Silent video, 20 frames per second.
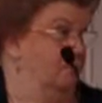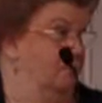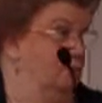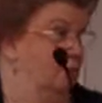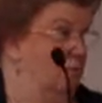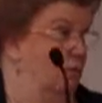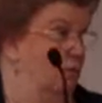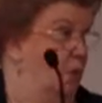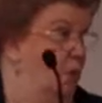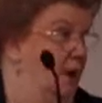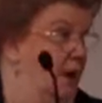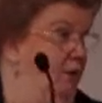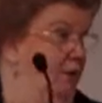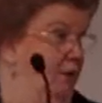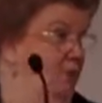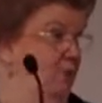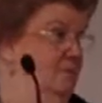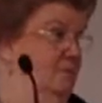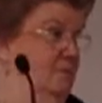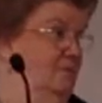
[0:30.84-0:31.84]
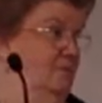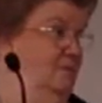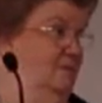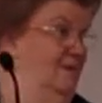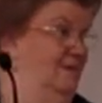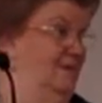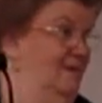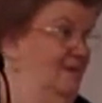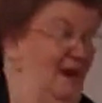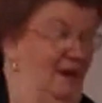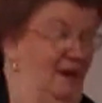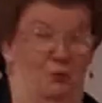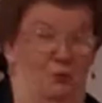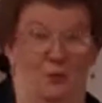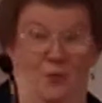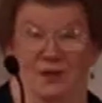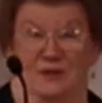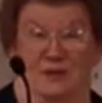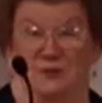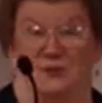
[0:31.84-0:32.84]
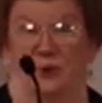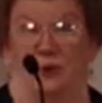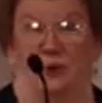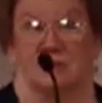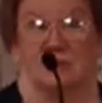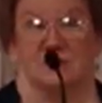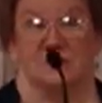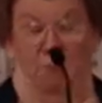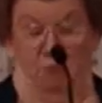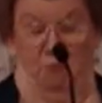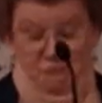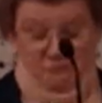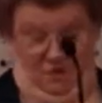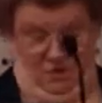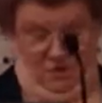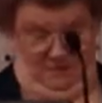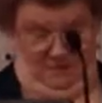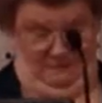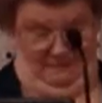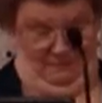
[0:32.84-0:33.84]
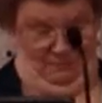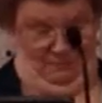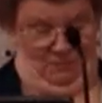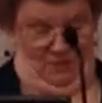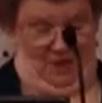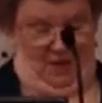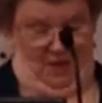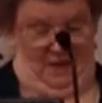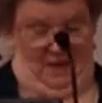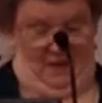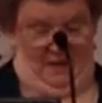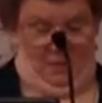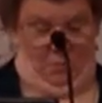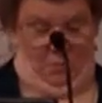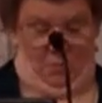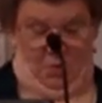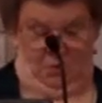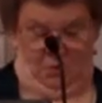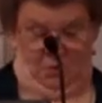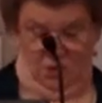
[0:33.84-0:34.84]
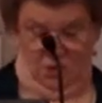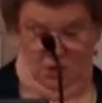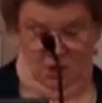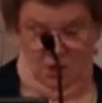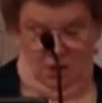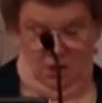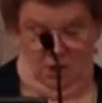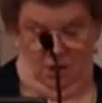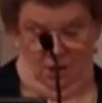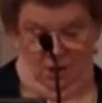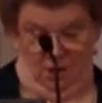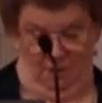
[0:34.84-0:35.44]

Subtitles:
for a while, not quite as long as some of us. But she,